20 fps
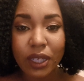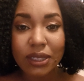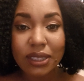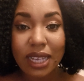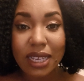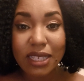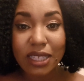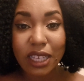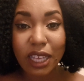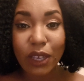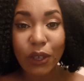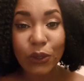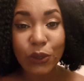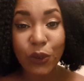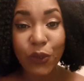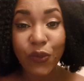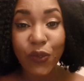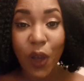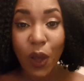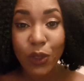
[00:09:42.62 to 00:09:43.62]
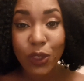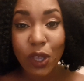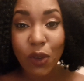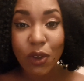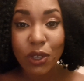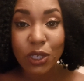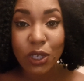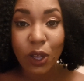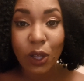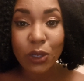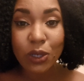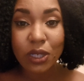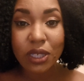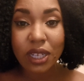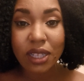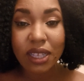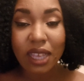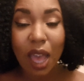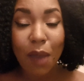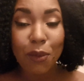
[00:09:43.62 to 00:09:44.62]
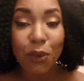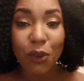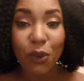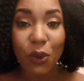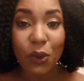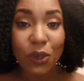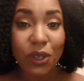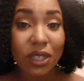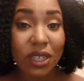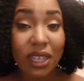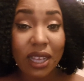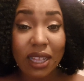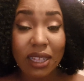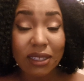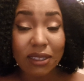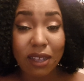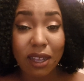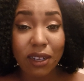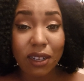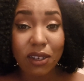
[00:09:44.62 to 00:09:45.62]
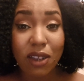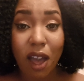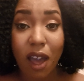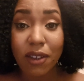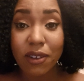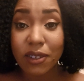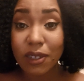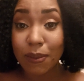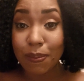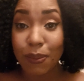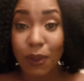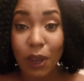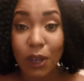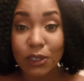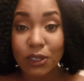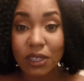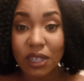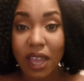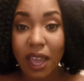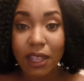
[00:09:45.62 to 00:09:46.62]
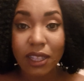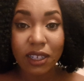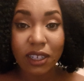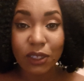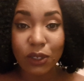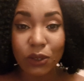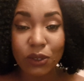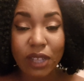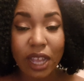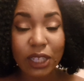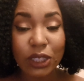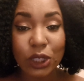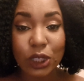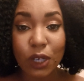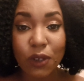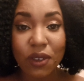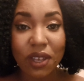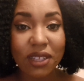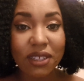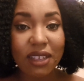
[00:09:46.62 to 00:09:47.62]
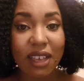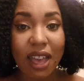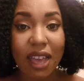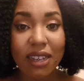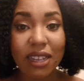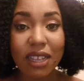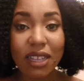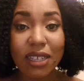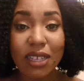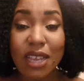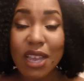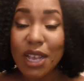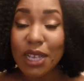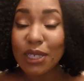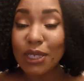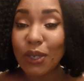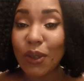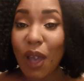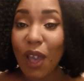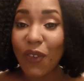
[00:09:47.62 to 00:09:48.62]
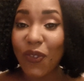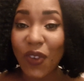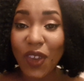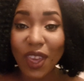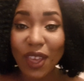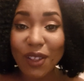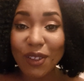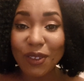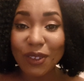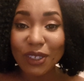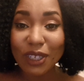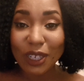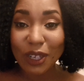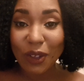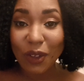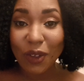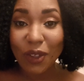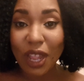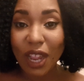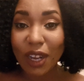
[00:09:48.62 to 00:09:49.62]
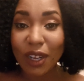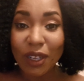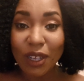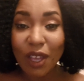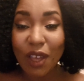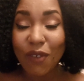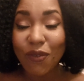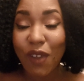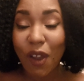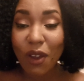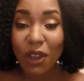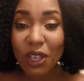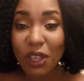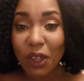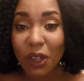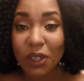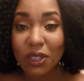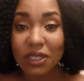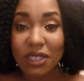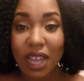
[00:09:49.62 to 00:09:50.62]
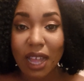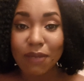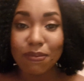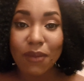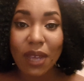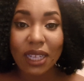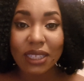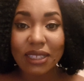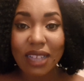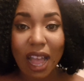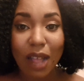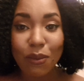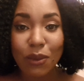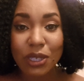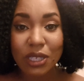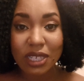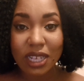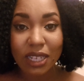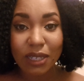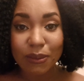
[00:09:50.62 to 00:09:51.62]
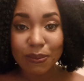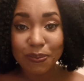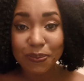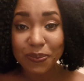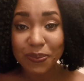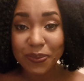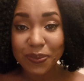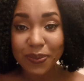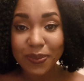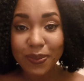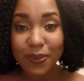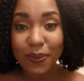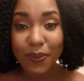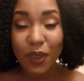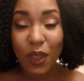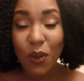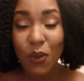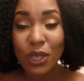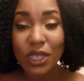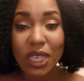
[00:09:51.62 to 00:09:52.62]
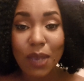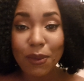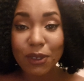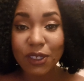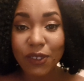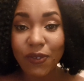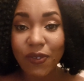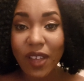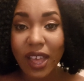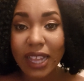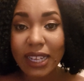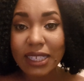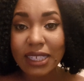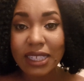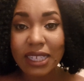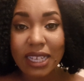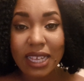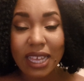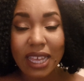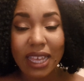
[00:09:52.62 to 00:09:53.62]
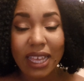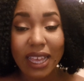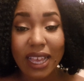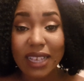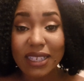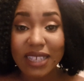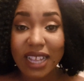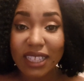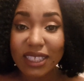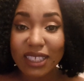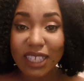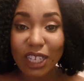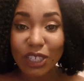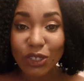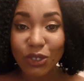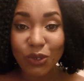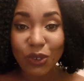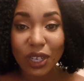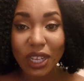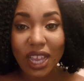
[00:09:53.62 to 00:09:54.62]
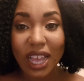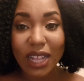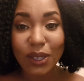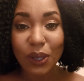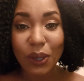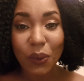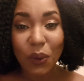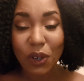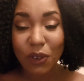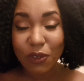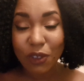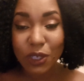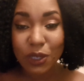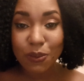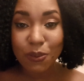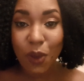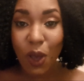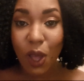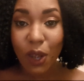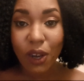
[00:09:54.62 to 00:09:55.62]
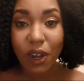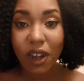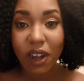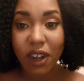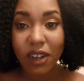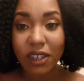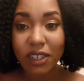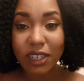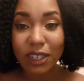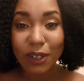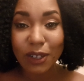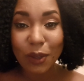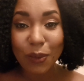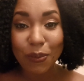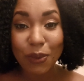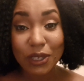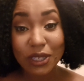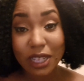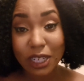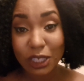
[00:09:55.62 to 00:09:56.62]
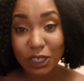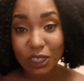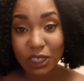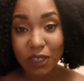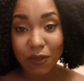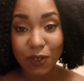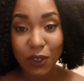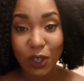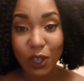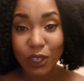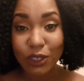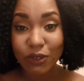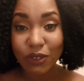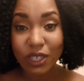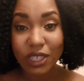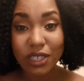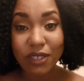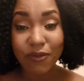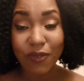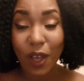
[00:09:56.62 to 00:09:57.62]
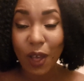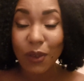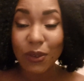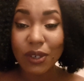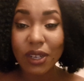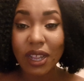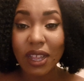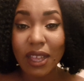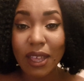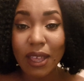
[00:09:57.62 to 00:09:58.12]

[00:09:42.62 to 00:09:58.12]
test takers who found their results in Cameroon. Not a lot compared to, like, you know, Nigeria and Ghana. So I feel, you know, like very good that my dad was able to find his ancestry in one of the smaller, you know, percentages of the countries found.